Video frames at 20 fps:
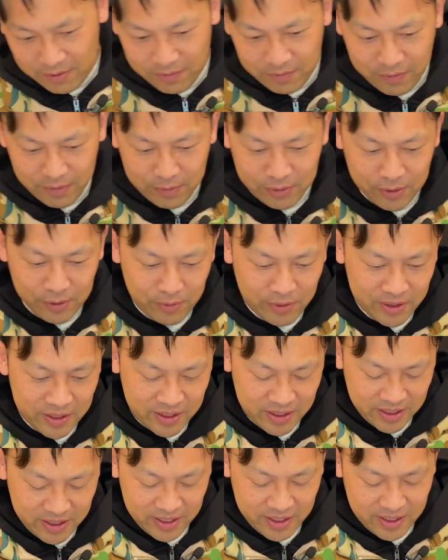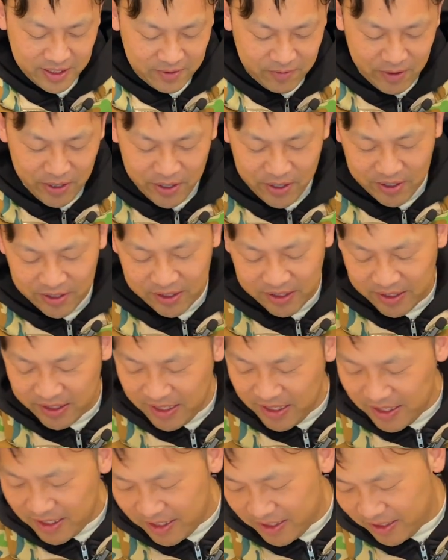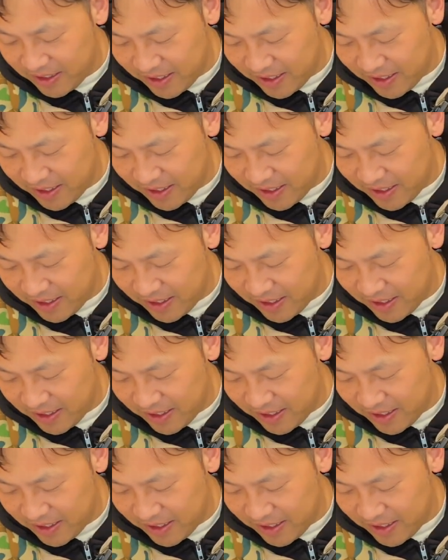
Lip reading: futuristic regular city,